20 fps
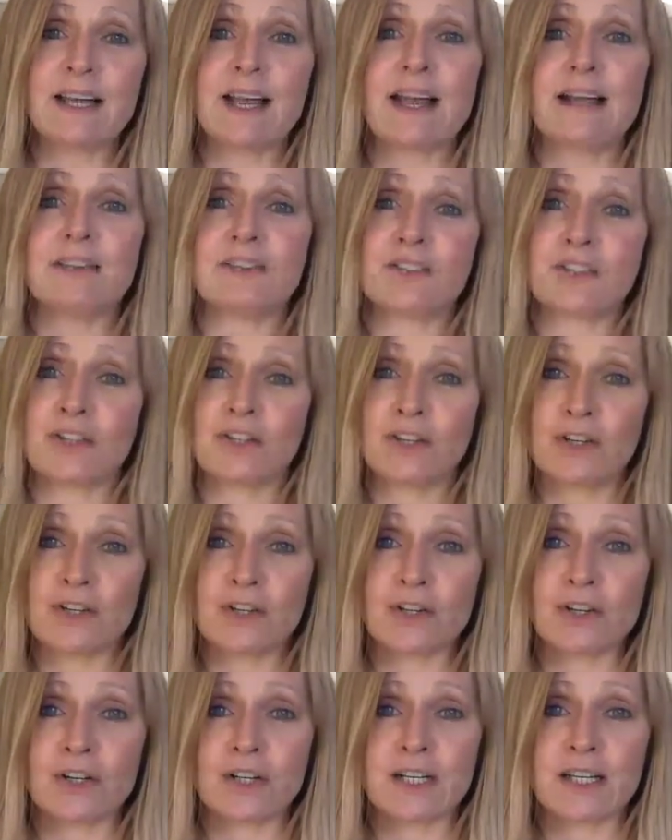and
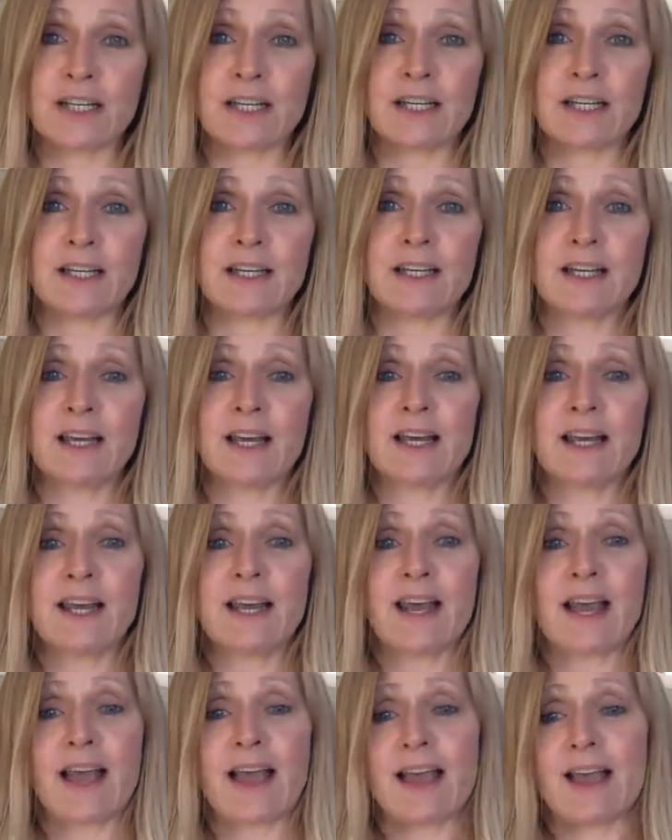security
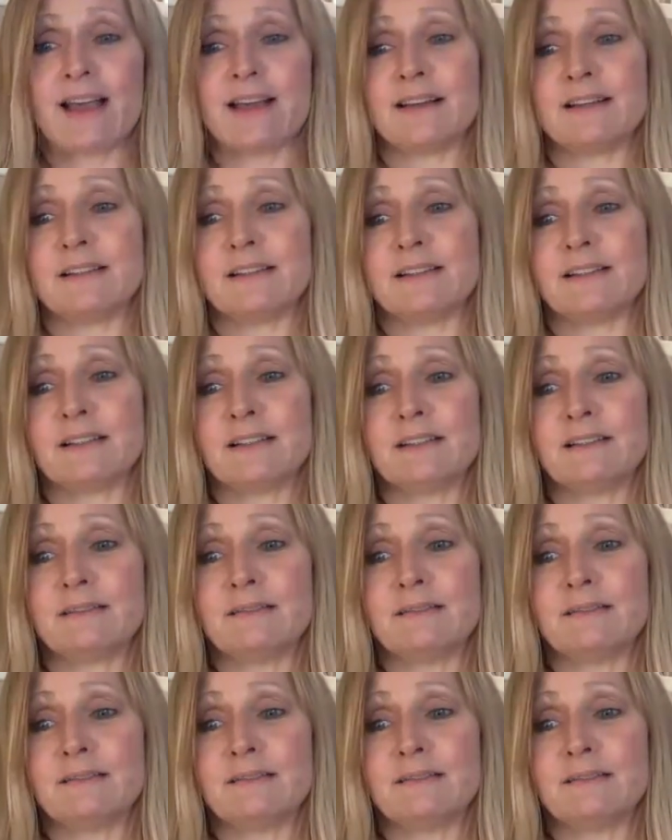and